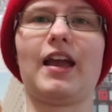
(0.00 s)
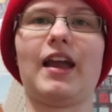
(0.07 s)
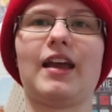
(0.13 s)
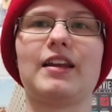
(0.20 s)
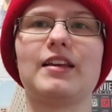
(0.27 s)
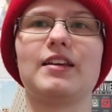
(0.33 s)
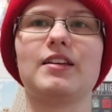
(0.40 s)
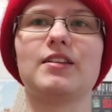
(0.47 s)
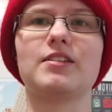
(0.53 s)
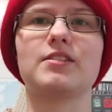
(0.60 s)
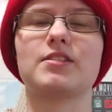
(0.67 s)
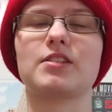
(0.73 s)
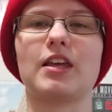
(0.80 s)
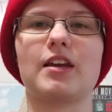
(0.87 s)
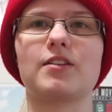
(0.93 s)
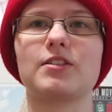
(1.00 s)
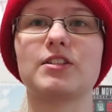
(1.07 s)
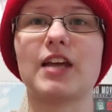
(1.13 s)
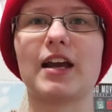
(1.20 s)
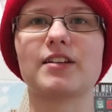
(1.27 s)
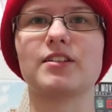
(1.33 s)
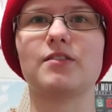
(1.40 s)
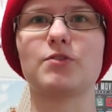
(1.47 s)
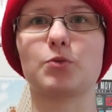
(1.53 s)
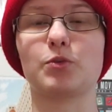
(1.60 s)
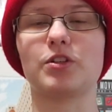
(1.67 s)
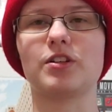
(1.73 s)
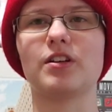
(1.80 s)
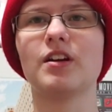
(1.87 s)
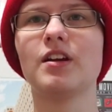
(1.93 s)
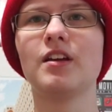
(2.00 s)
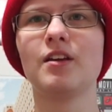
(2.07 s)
and his, like, detectives were,